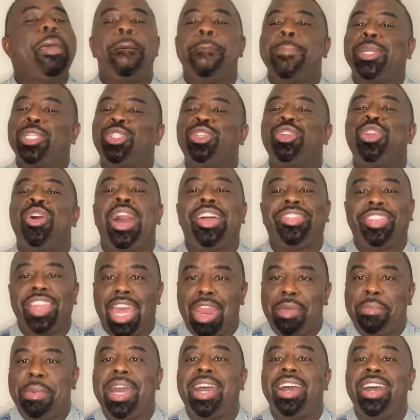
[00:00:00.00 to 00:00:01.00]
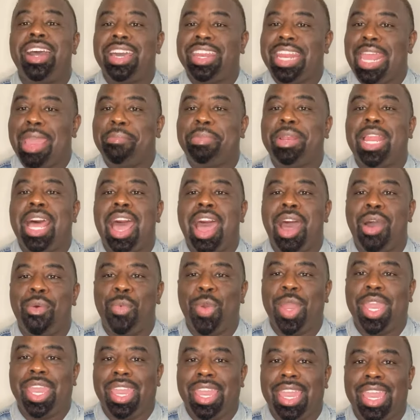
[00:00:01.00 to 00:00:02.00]
But you know I thought about her and that blonde
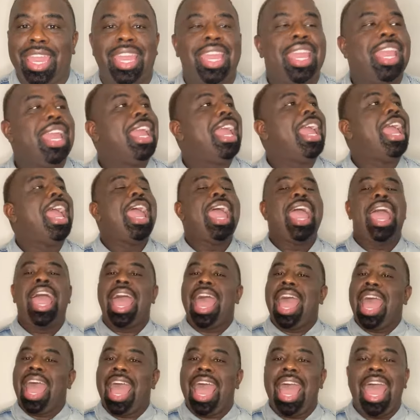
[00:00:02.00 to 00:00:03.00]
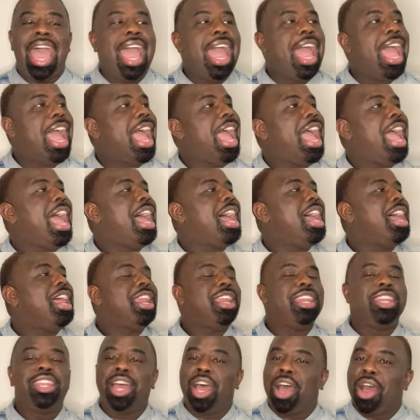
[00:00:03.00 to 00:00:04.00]
wig. I
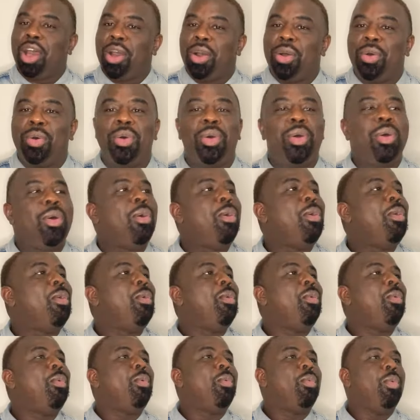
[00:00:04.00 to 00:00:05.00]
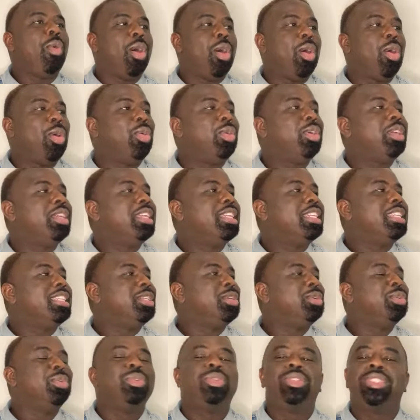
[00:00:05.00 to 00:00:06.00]
don't want
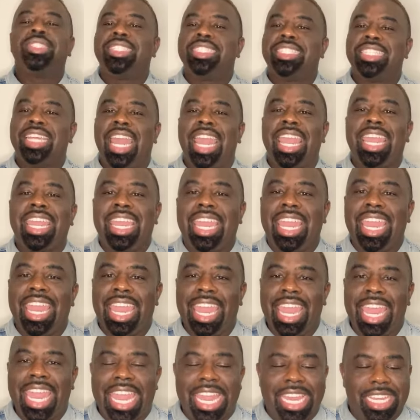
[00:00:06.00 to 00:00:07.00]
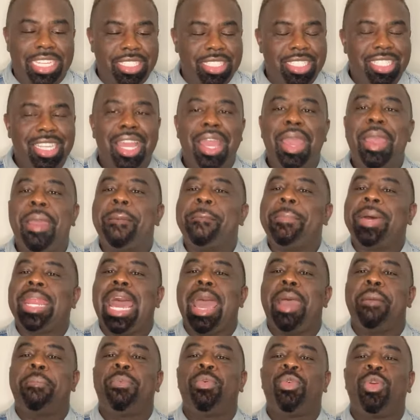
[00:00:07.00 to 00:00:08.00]
to say it. But
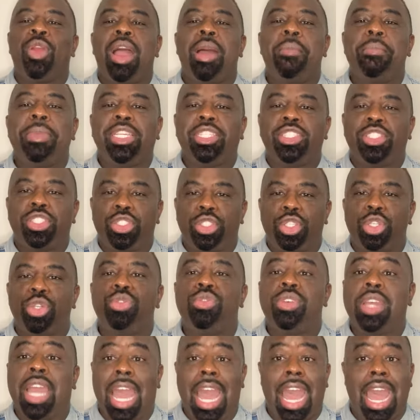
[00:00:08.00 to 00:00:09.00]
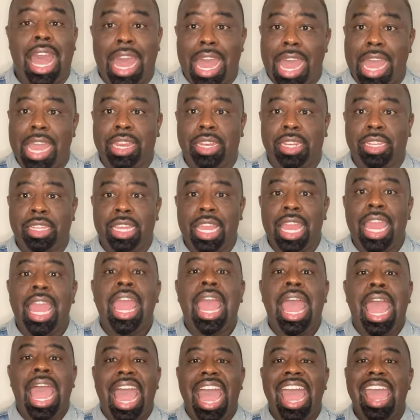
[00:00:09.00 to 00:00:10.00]
I promise to God,
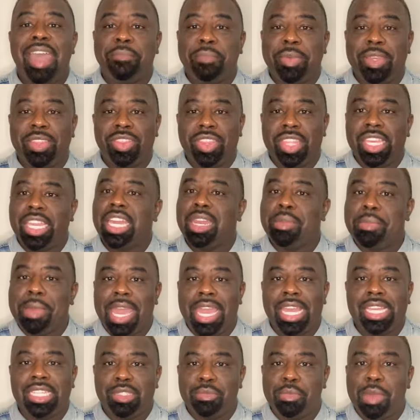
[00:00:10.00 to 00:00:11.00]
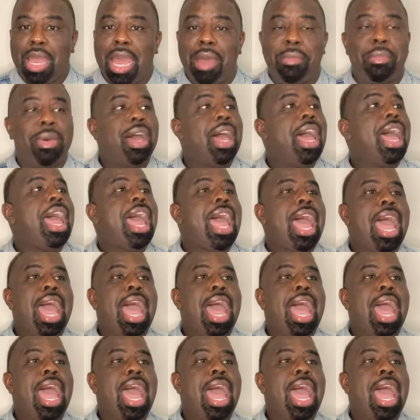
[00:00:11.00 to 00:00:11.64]
I have been thinking about his mama.